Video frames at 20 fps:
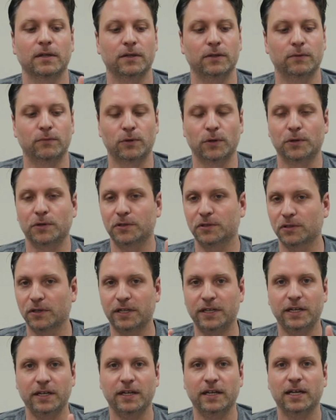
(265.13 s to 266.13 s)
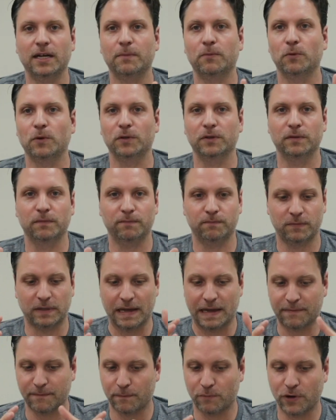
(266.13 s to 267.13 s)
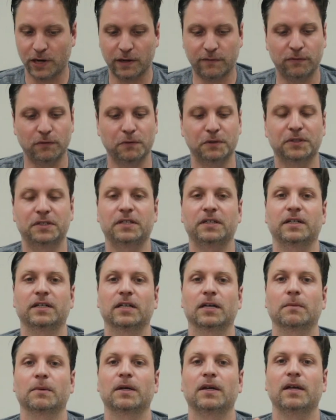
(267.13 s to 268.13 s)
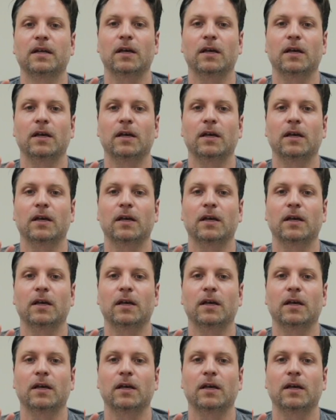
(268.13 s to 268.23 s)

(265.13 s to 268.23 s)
rotors are heating up, well, that brake fluid is heating up.